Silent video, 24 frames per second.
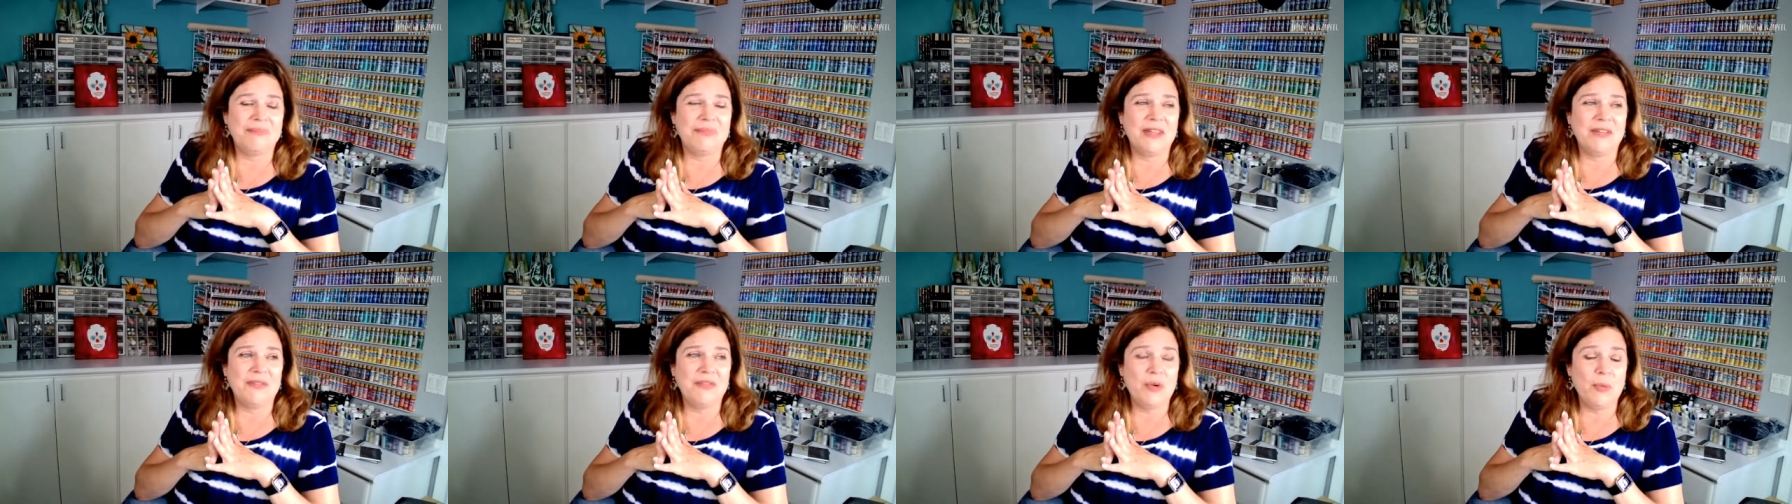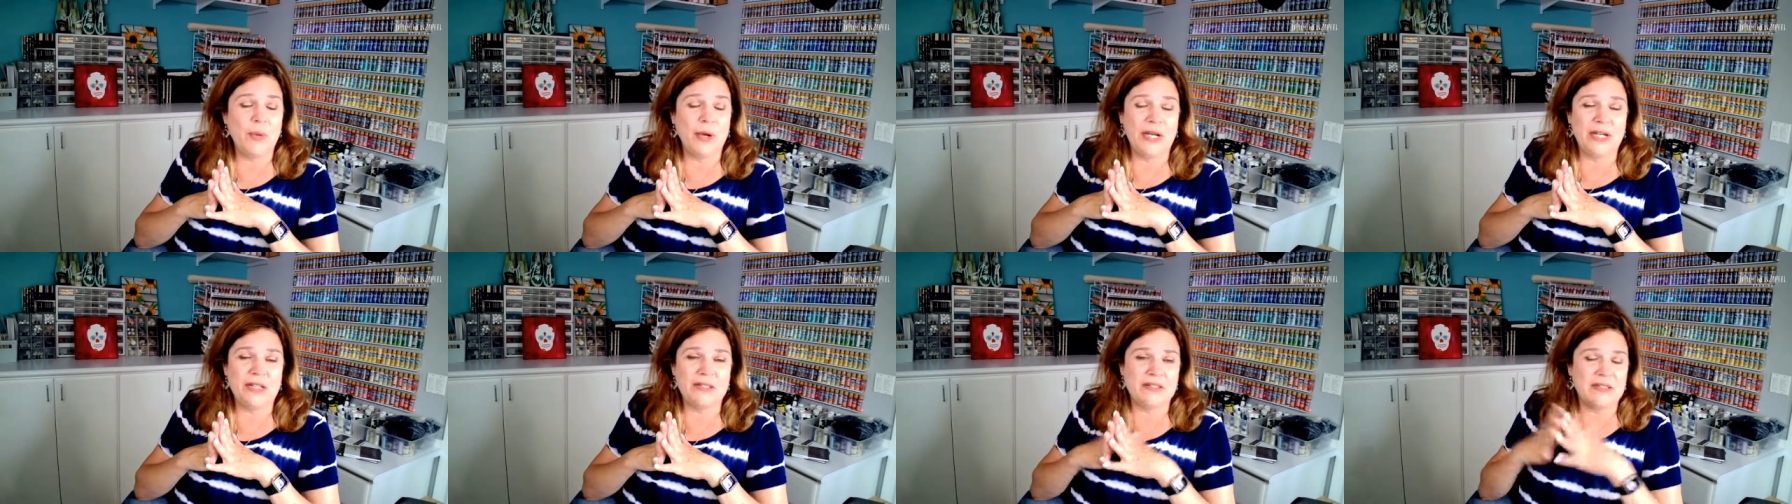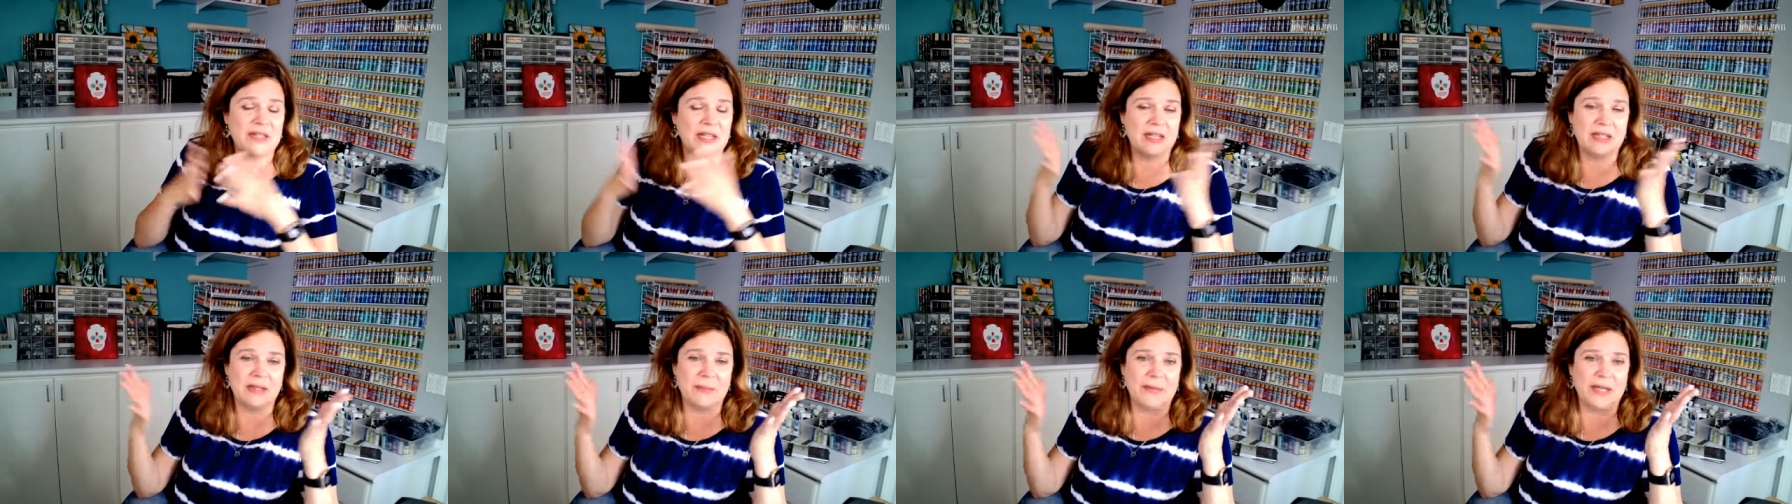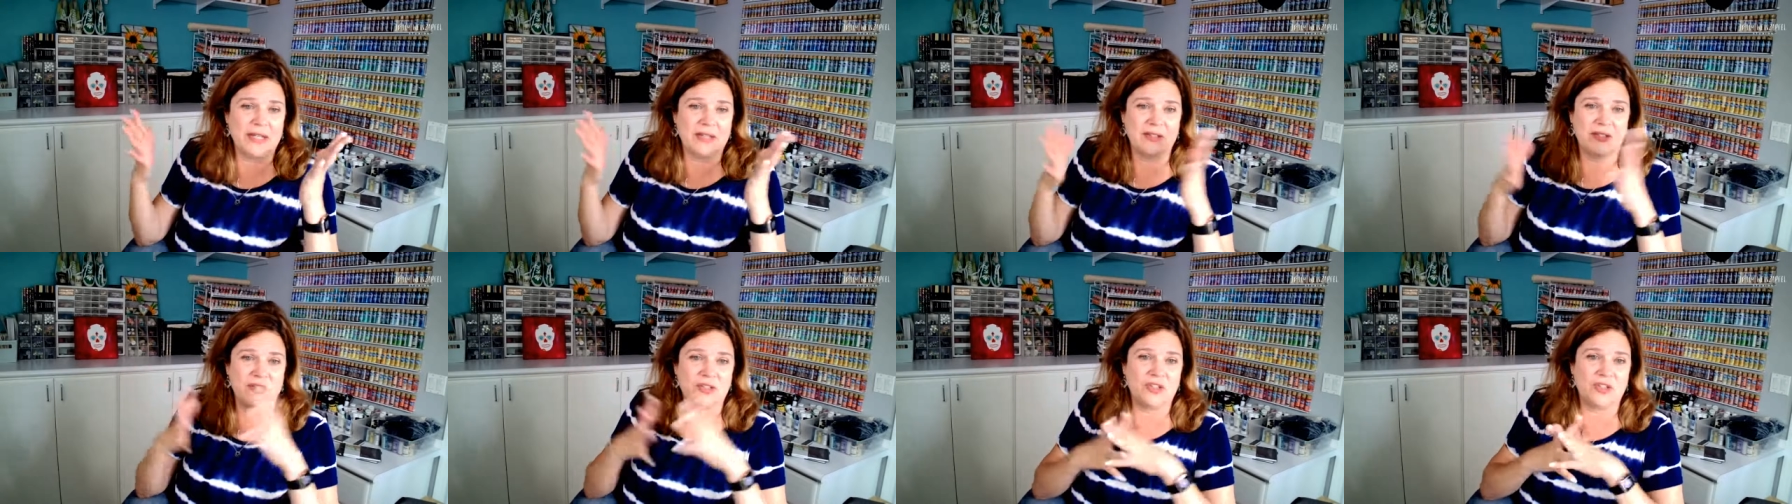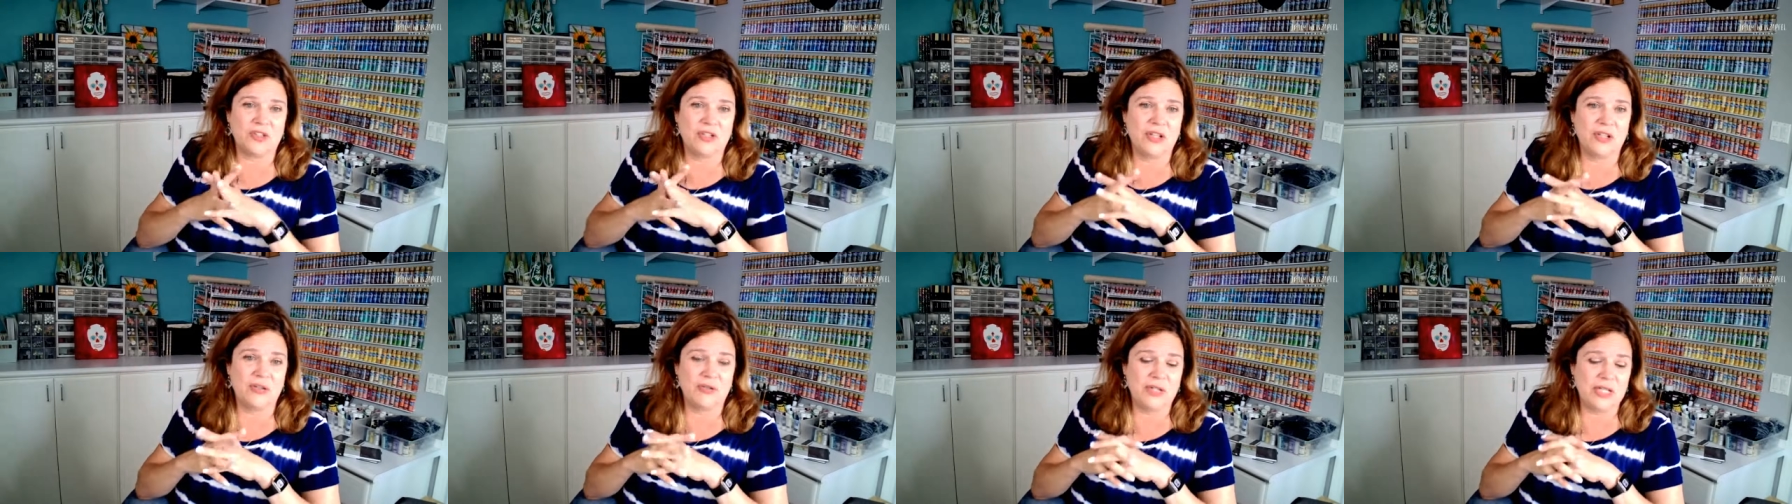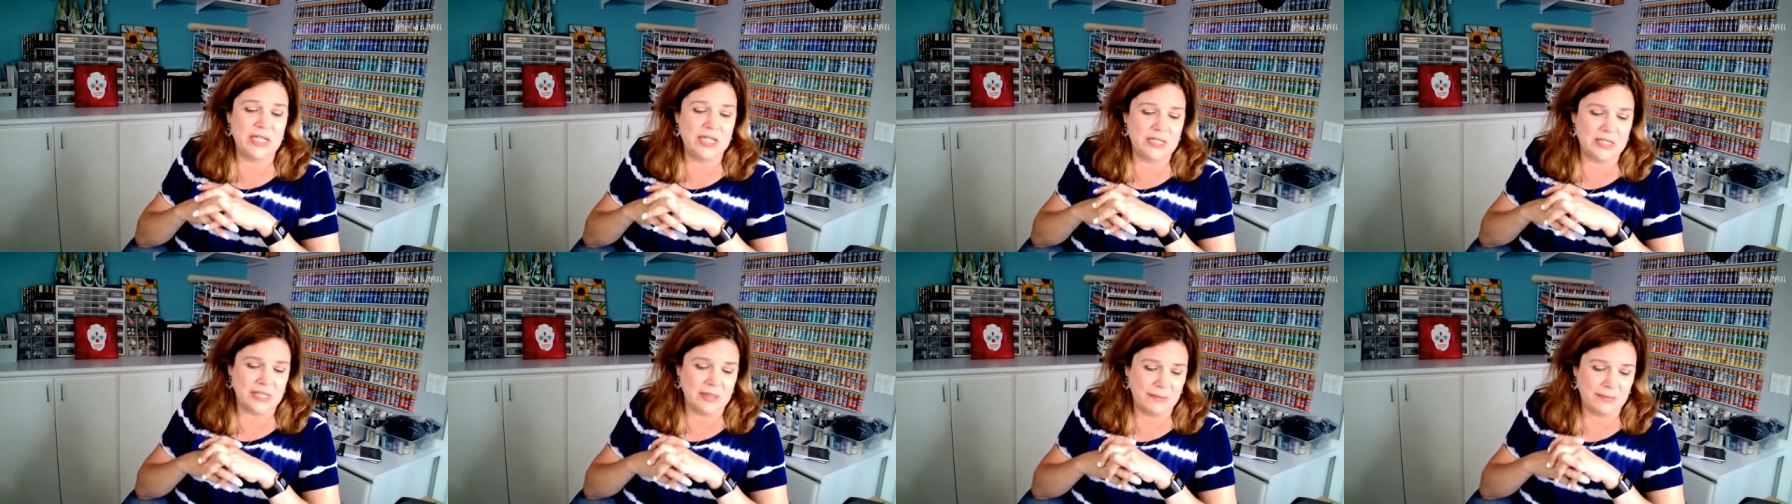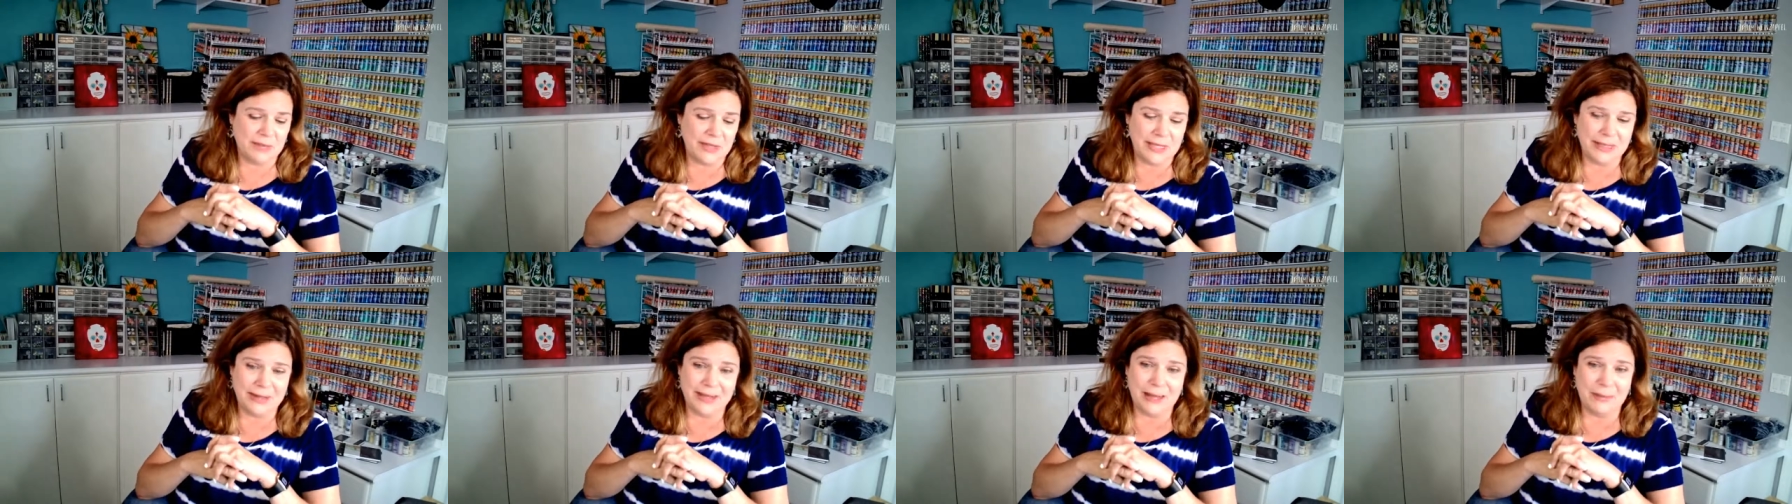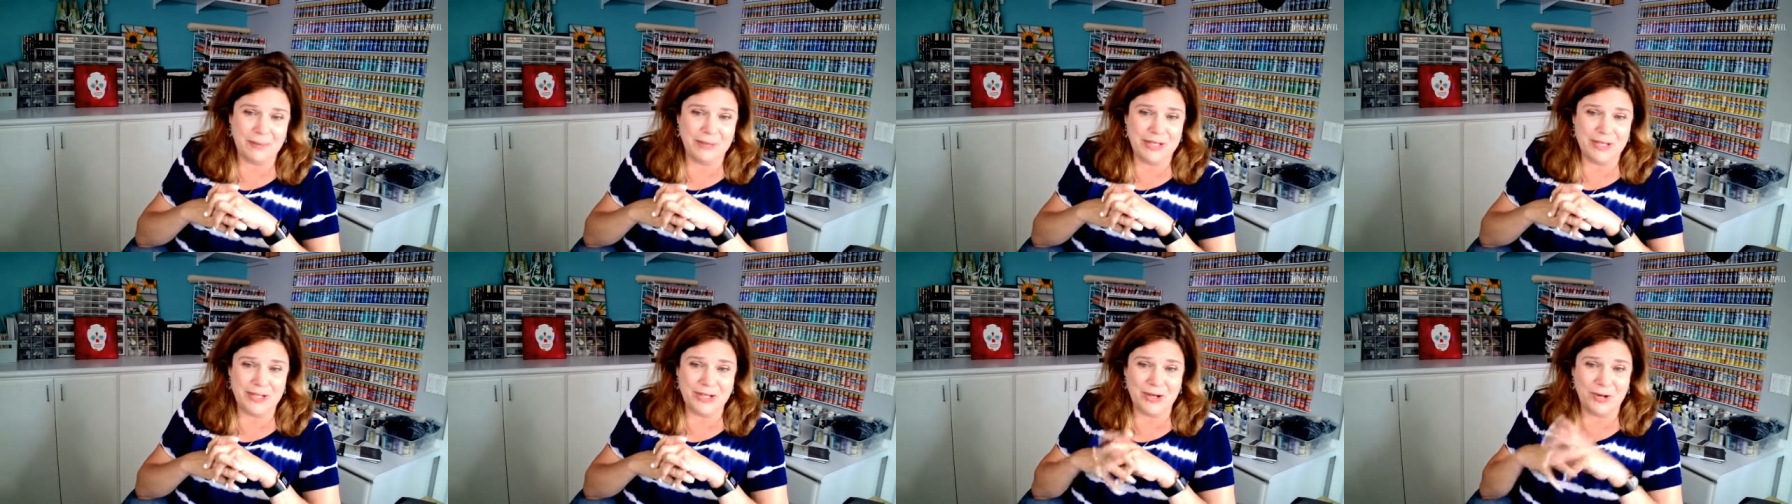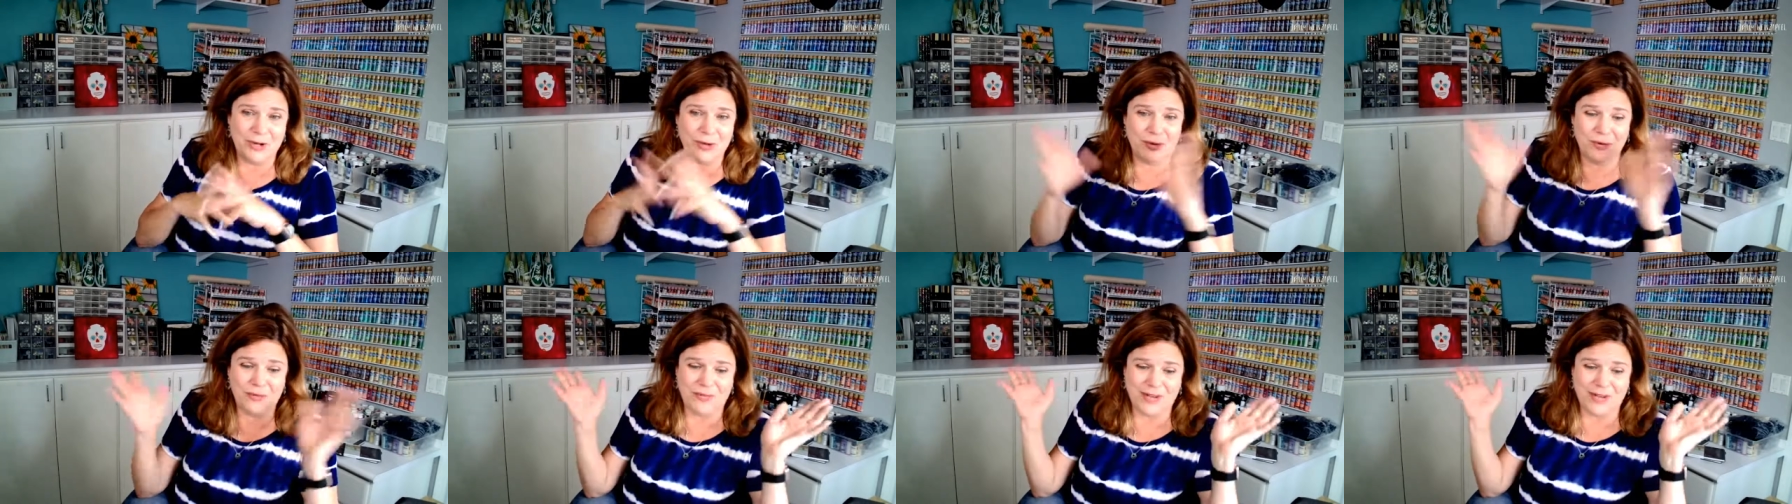If you want to send a message or you need something, let me know.